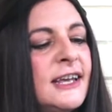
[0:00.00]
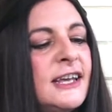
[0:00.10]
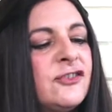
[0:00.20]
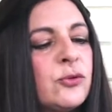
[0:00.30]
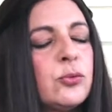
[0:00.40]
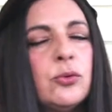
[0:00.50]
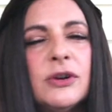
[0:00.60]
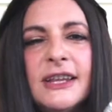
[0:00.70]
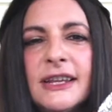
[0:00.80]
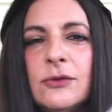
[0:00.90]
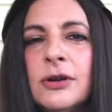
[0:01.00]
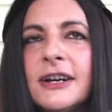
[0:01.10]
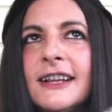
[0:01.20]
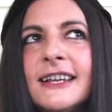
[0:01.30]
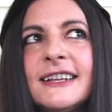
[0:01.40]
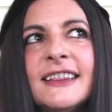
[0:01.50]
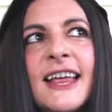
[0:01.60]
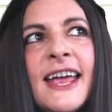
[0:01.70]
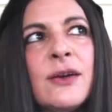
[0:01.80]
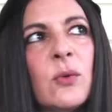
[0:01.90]
It's really, really
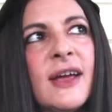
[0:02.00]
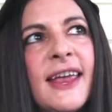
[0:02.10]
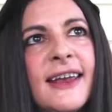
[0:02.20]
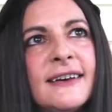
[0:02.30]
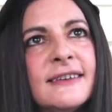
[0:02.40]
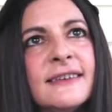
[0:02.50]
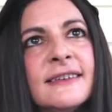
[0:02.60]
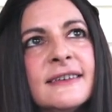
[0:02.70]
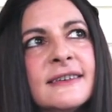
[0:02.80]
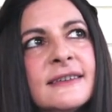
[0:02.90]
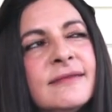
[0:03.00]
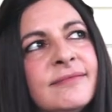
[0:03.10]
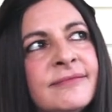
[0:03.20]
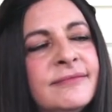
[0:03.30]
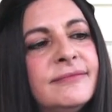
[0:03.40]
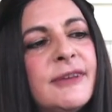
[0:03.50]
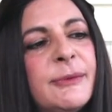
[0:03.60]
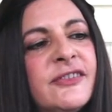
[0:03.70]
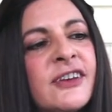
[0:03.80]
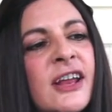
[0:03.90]
lightweight. Mm,
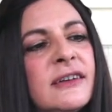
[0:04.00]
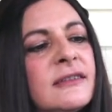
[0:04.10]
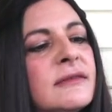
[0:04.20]
maybe it's not.